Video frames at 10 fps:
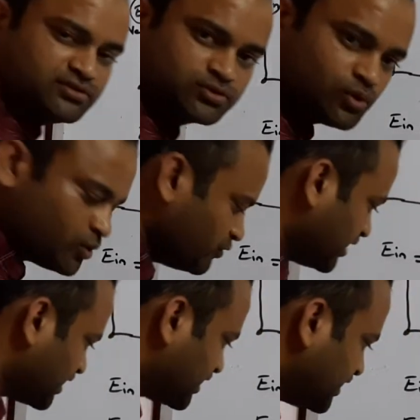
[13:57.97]
So we
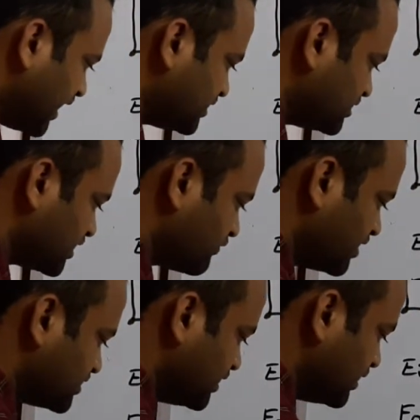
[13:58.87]
can rewrite this
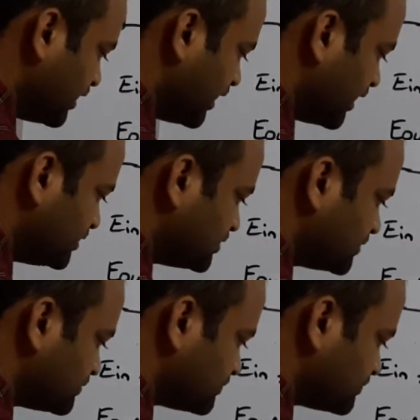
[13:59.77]
equation as